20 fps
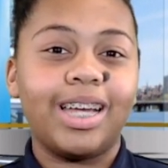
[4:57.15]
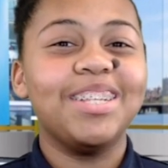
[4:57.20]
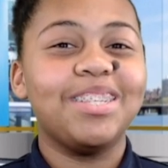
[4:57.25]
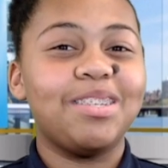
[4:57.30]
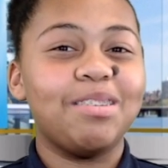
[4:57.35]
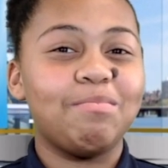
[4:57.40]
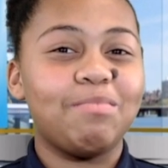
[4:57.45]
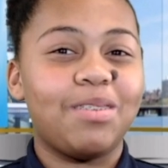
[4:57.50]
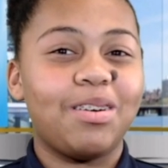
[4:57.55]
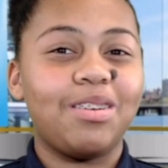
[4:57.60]

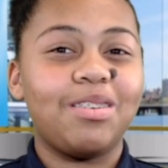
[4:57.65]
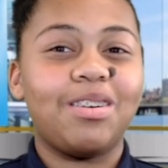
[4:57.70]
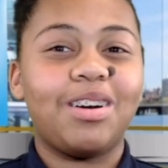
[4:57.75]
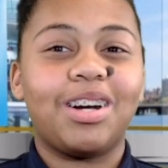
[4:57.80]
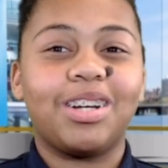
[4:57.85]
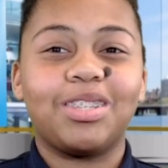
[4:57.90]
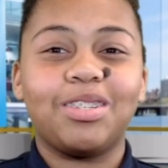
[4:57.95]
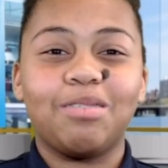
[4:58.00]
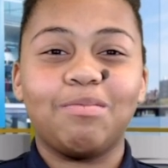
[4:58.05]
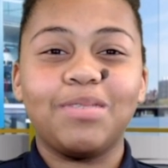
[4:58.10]
Tomorrow,
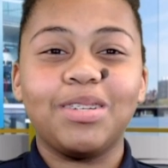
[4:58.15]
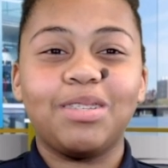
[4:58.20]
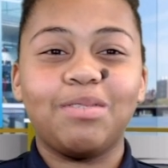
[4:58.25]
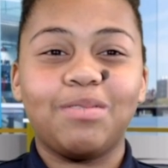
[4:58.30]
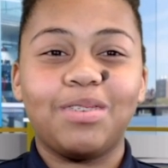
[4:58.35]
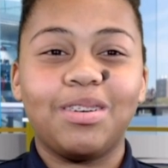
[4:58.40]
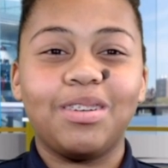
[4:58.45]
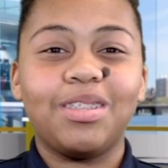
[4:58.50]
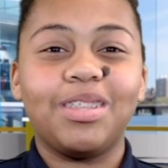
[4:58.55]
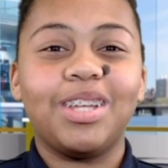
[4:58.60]
October
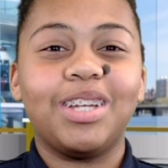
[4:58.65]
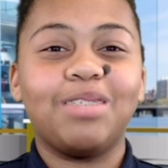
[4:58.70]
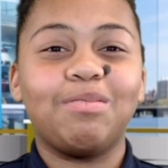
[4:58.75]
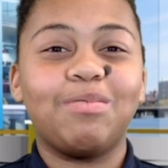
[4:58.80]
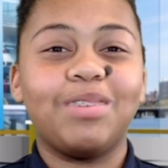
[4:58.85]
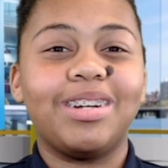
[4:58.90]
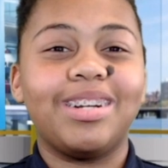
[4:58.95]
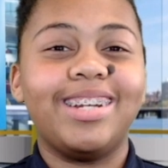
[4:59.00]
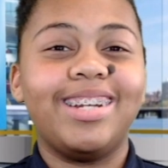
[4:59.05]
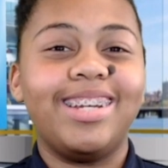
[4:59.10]
12th, let's
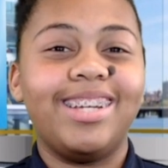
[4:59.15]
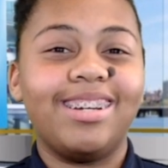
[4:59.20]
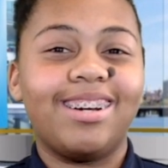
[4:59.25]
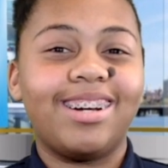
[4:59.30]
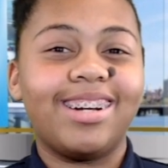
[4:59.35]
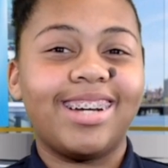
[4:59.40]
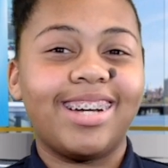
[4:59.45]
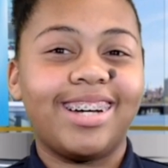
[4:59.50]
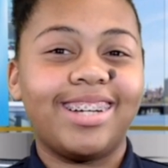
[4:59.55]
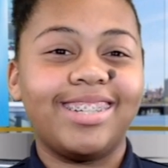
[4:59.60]
wear
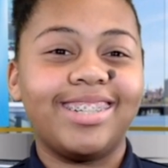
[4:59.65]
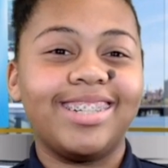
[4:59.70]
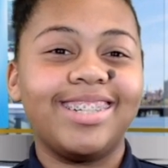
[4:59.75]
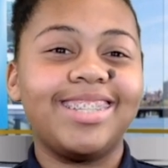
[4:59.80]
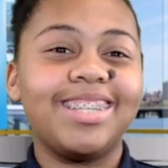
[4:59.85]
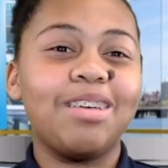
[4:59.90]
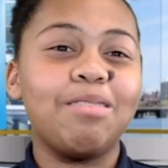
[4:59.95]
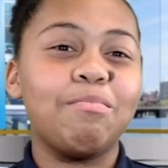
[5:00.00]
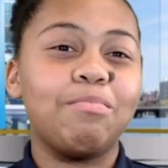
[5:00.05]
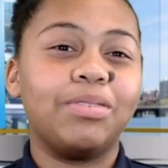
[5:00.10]
neon colors
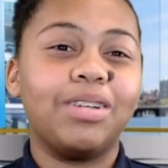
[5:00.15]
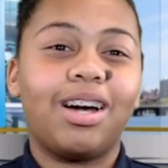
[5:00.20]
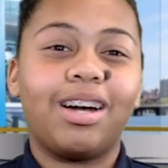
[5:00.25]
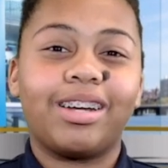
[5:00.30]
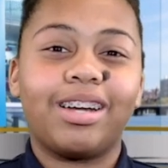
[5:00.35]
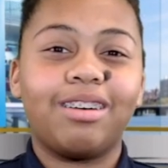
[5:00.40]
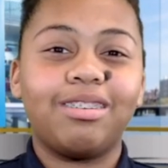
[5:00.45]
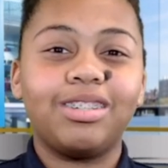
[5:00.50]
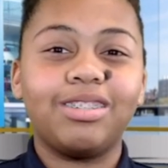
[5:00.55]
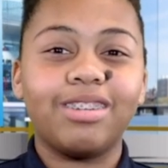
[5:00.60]
and block
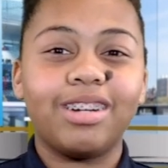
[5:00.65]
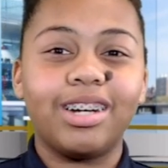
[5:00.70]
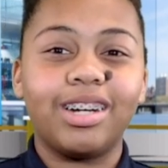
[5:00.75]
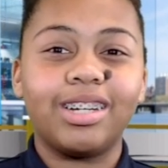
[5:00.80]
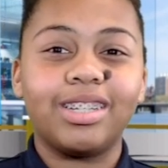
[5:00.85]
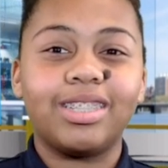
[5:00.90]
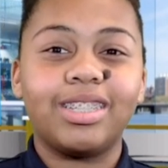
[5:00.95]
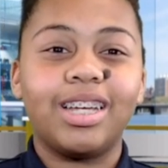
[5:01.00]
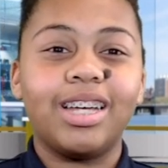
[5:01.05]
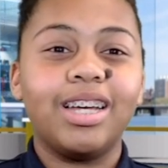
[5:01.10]
out
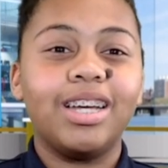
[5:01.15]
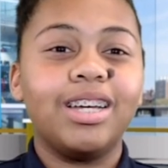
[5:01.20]
drugs.